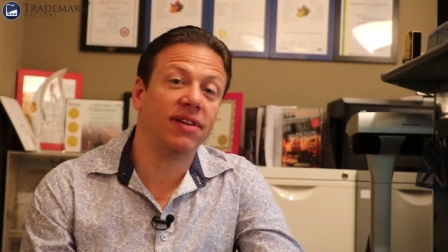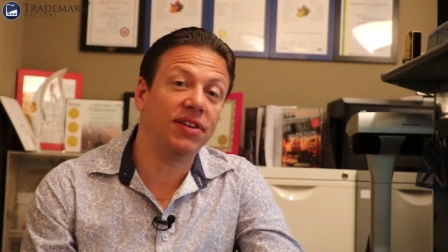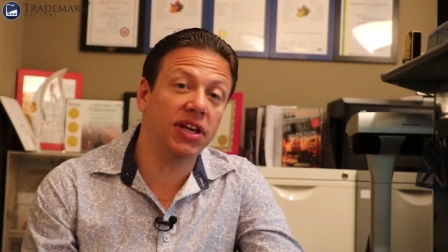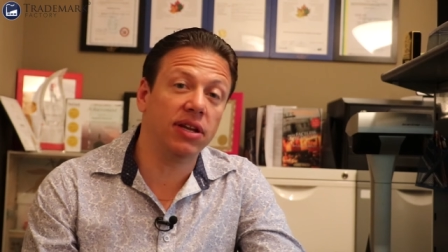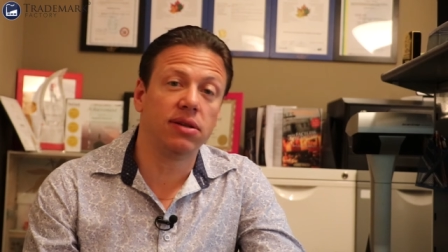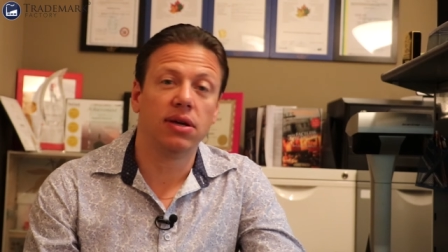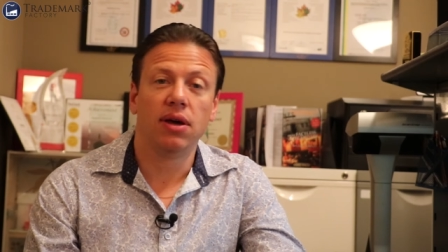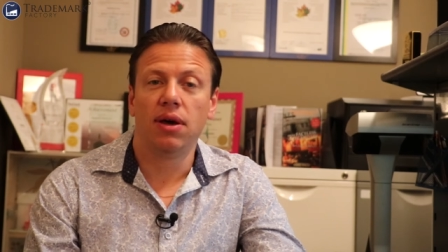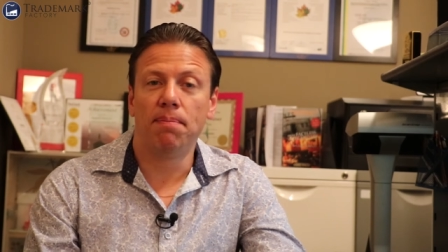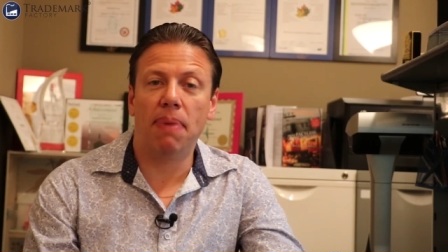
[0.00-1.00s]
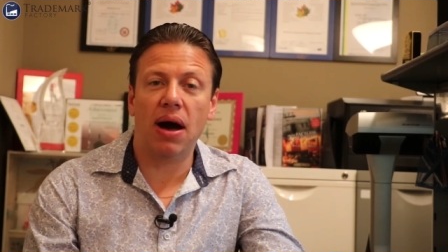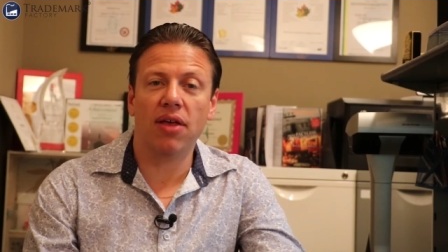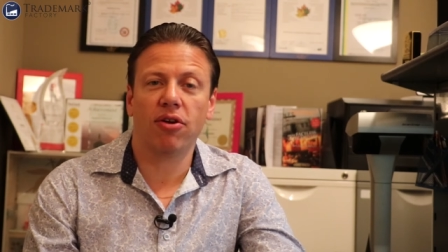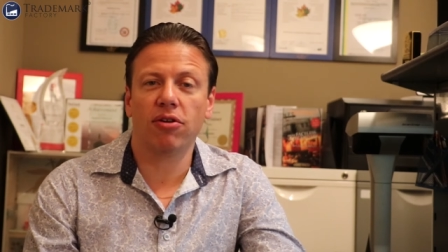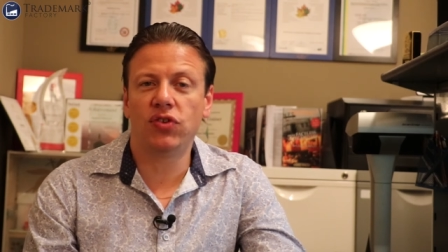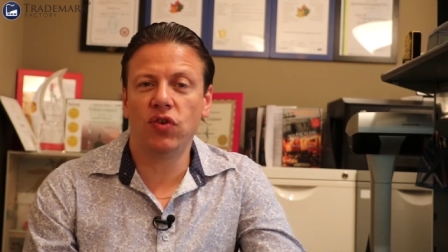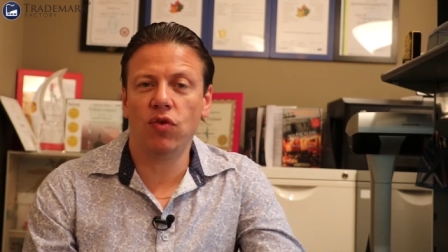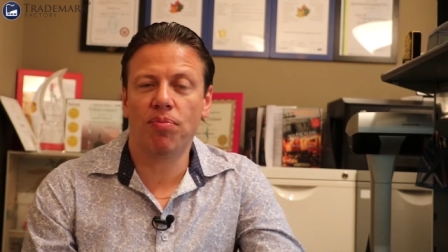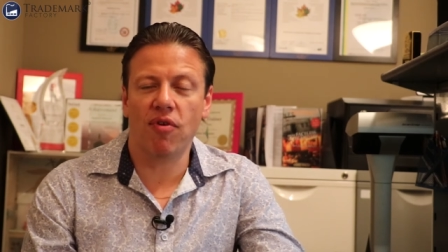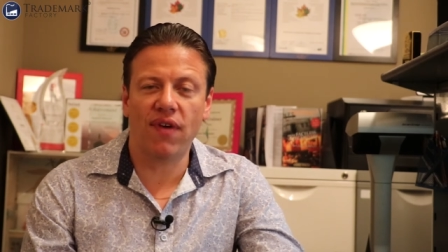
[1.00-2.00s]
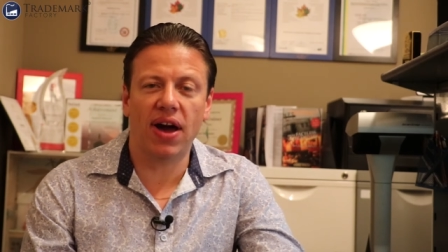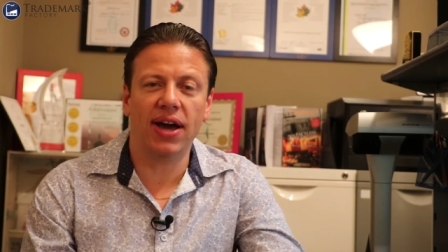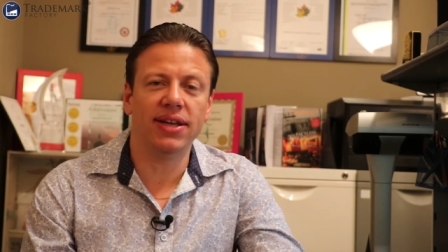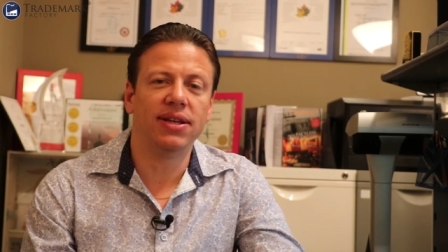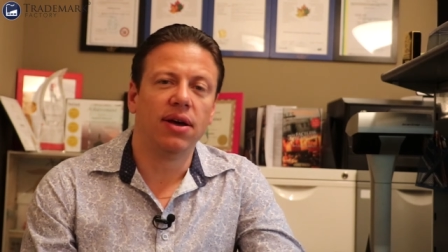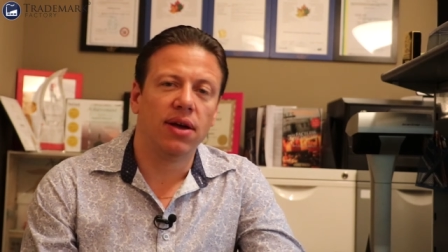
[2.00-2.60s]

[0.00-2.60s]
They didn't bother to provide